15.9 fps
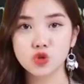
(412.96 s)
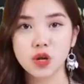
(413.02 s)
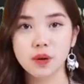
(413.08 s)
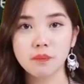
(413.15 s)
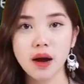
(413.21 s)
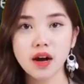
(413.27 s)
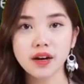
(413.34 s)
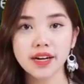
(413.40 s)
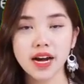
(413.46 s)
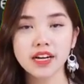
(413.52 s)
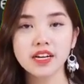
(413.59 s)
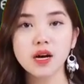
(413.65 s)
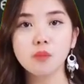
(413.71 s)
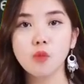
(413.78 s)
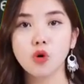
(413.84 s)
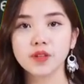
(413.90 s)
Probably
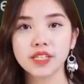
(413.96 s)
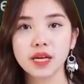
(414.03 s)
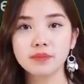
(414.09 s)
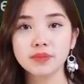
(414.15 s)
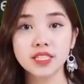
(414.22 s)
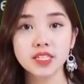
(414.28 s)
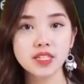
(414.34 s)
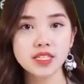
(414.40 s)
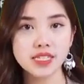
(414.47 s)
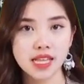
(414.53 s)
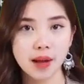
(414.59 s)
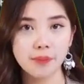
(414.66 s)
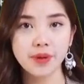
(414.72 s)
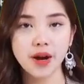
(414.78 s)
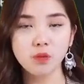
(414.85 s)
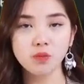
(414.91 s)
a small neural
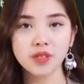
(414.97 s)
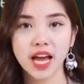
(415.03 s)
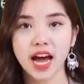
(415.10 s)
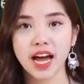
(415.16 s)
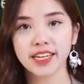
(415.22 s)
network